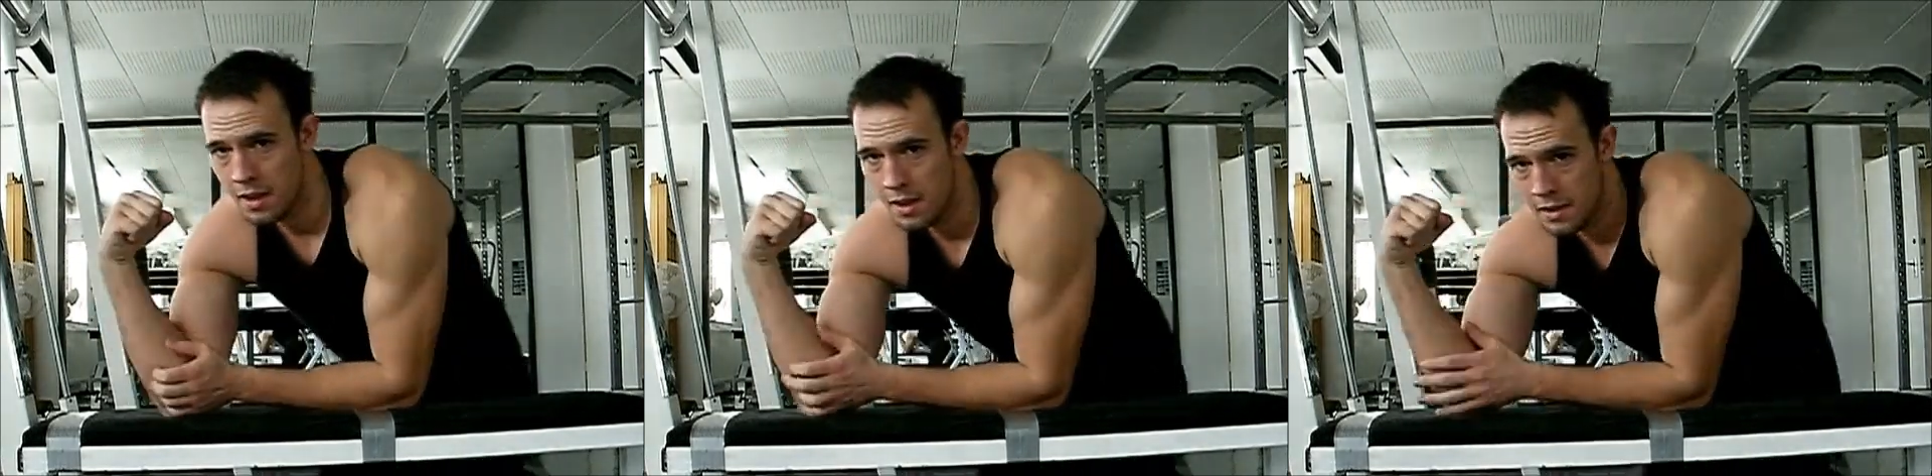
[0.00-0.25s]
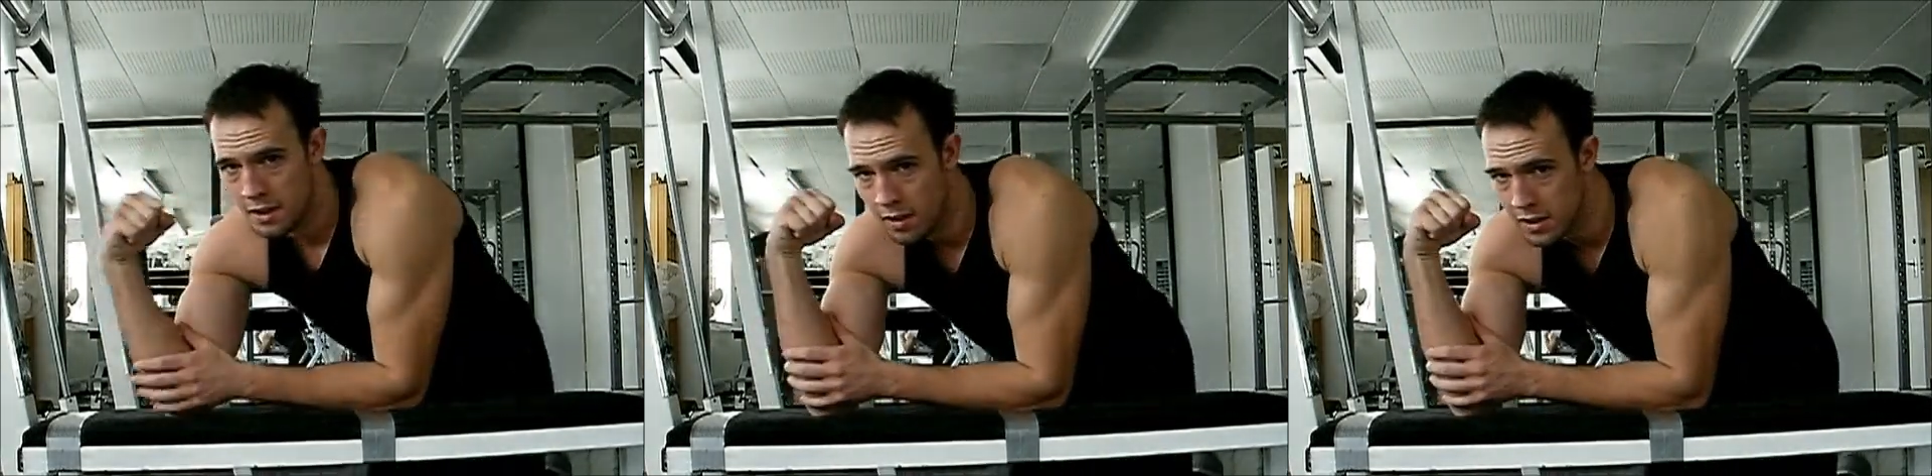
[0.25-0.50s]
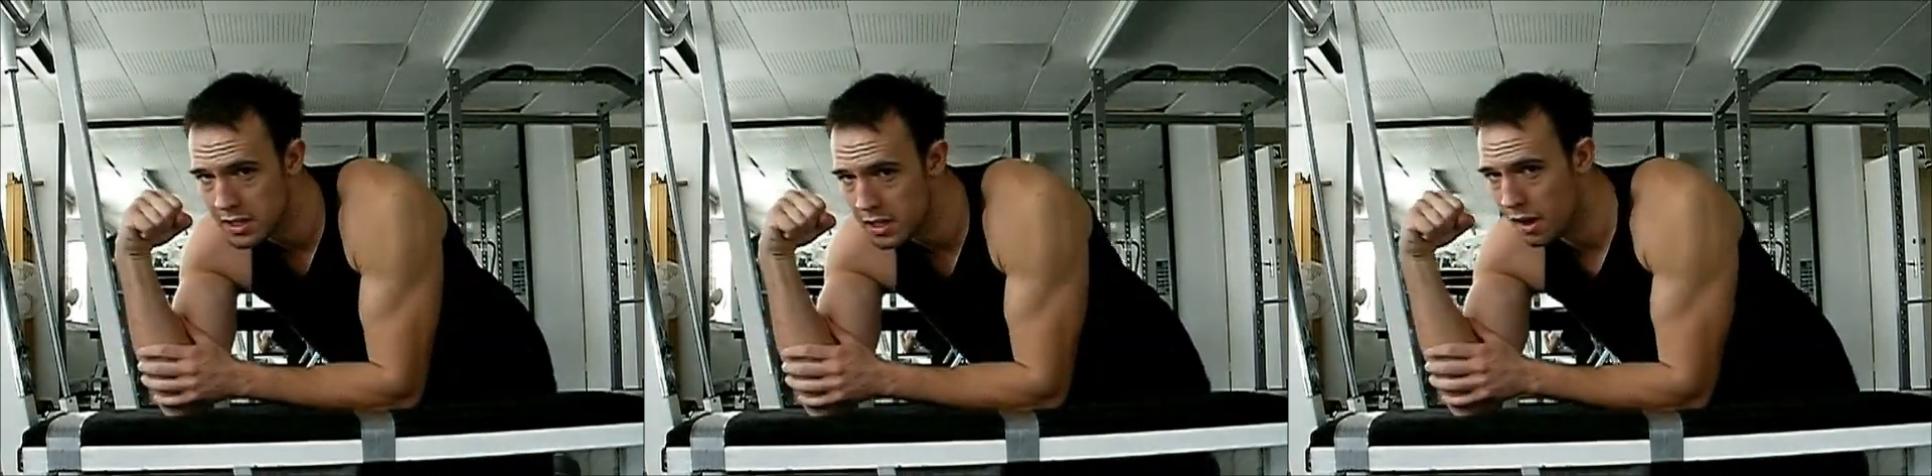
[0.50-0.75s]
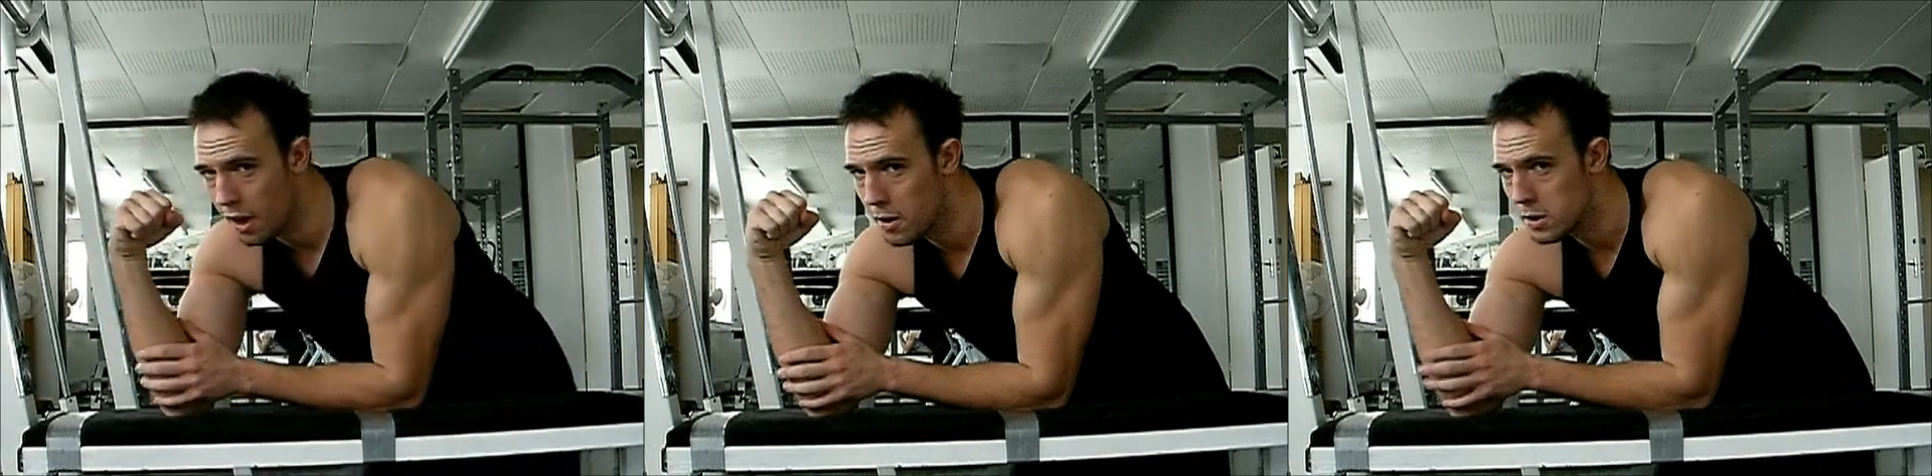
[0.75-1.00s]
nice and
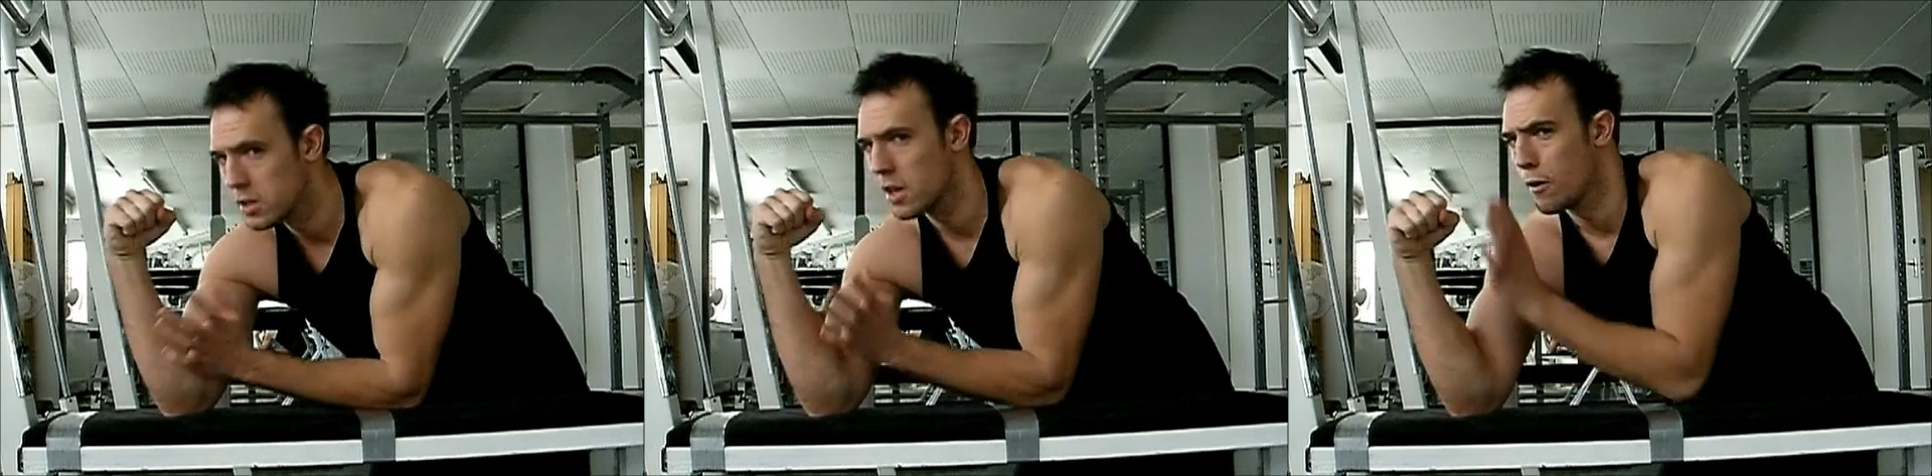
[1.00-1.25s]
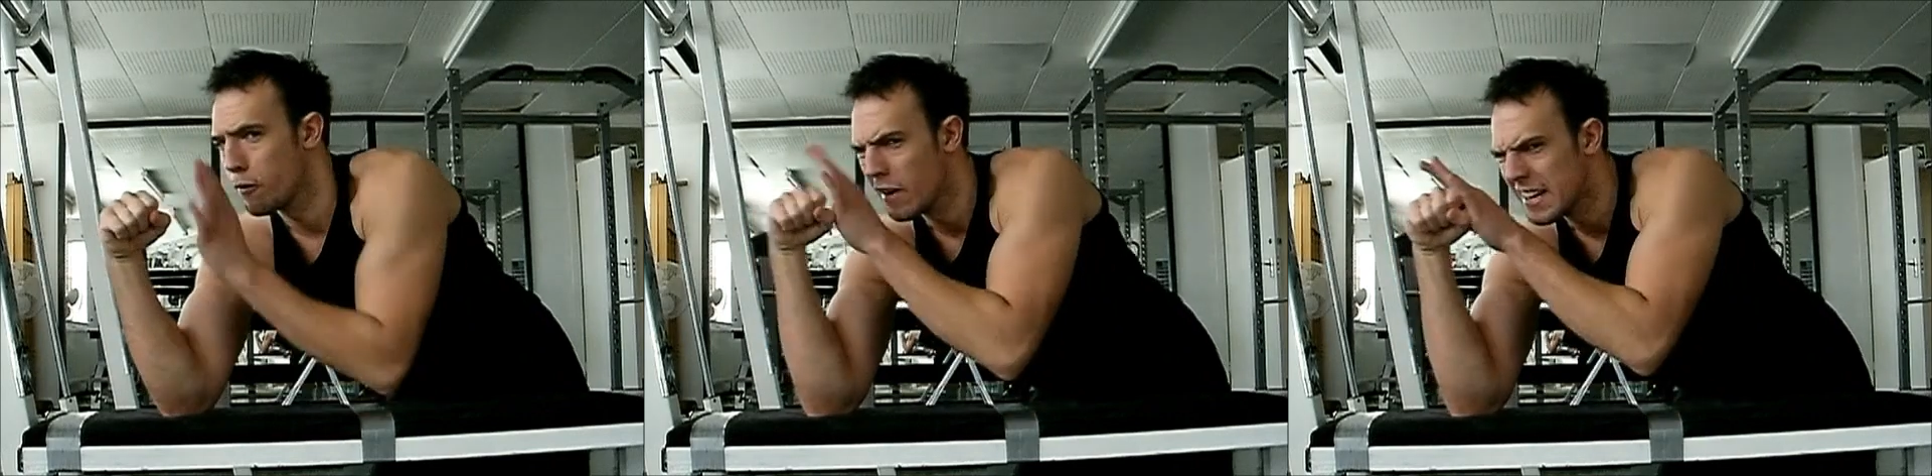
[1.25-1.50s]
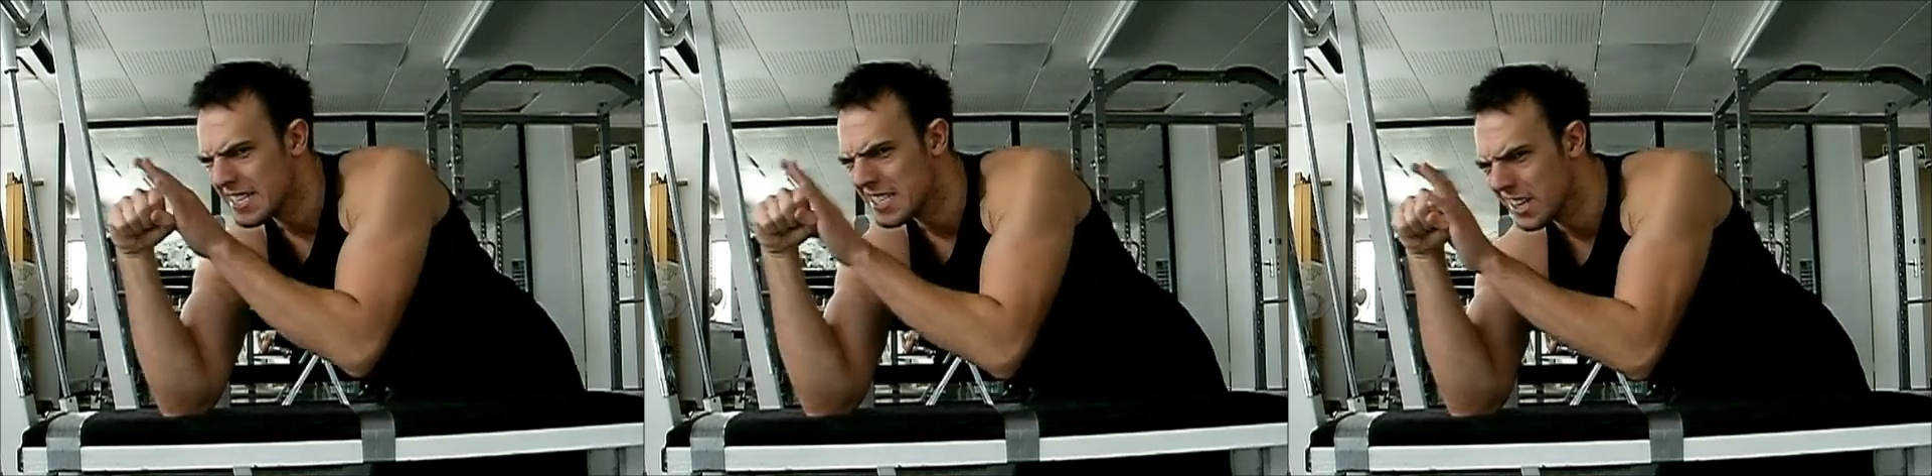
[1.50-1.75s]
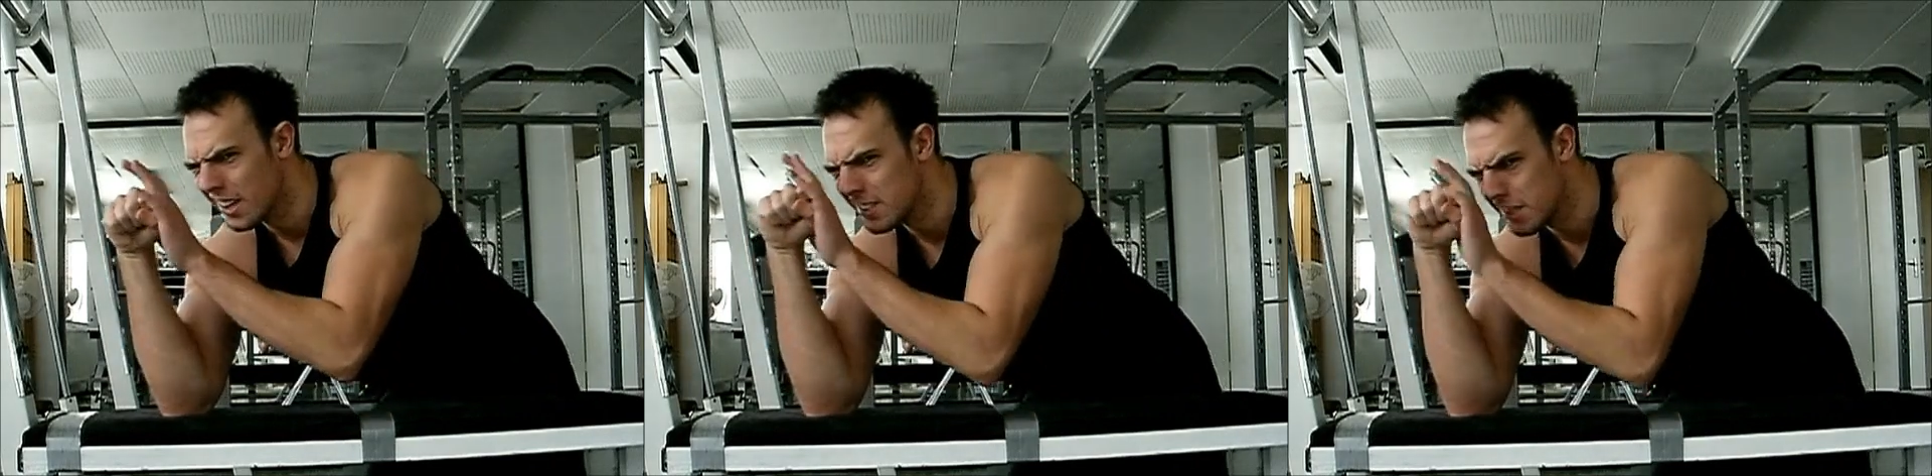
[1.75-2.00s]
close so your face is
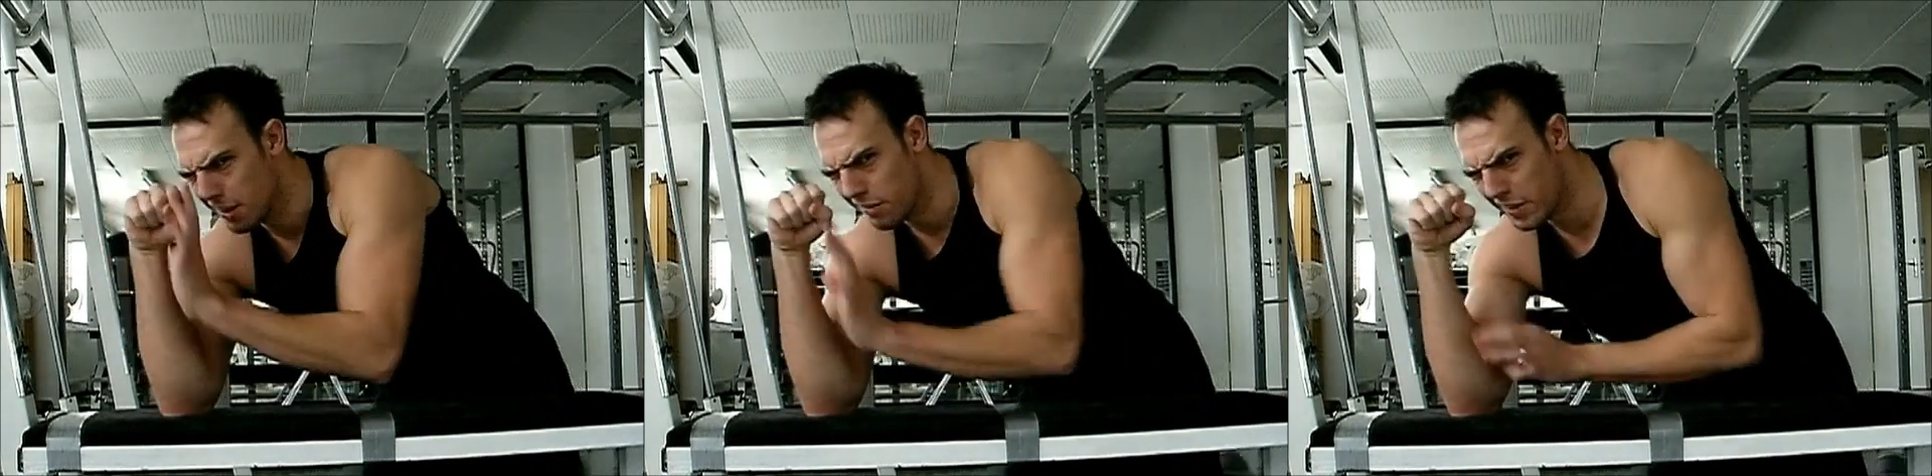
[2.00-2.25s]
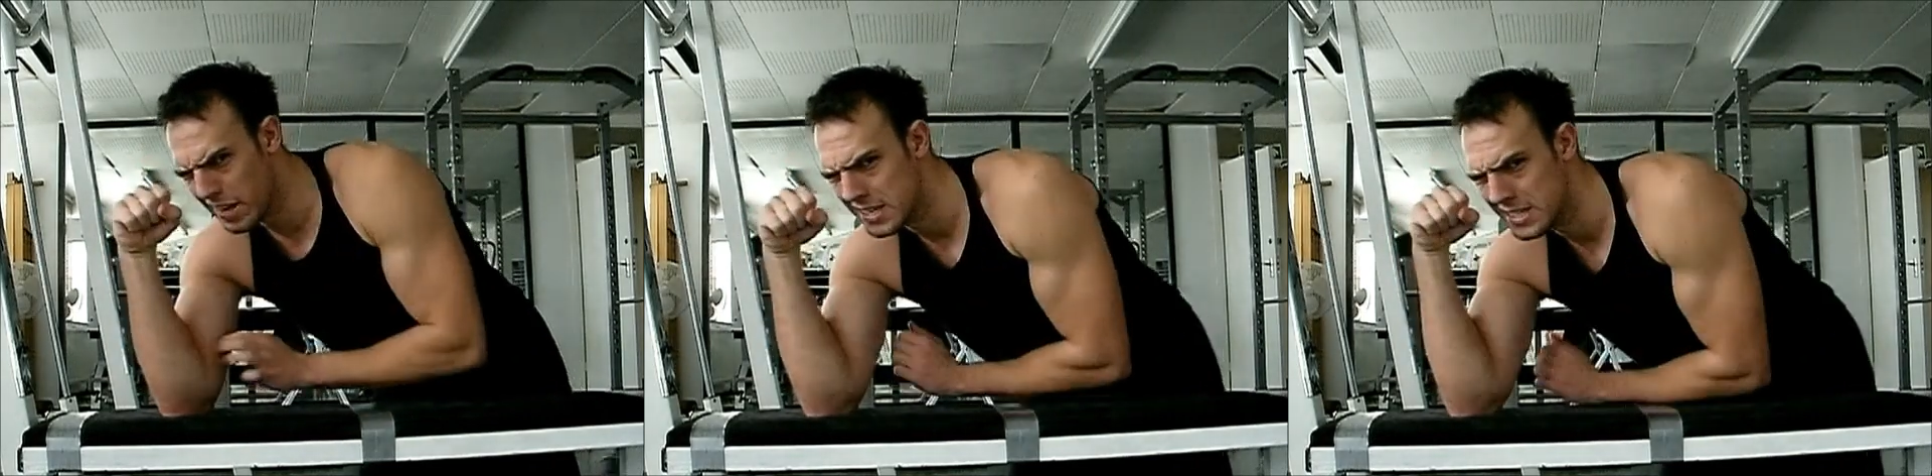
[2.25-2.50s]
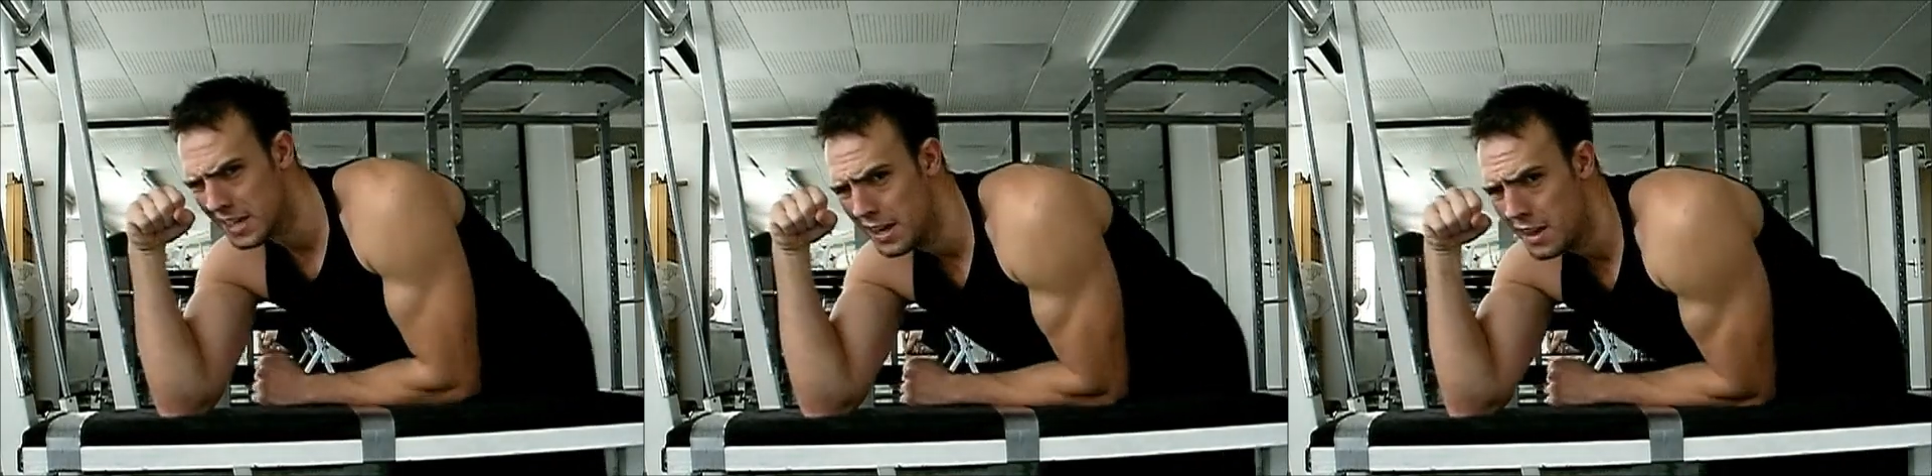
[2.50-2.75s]
close to your fist.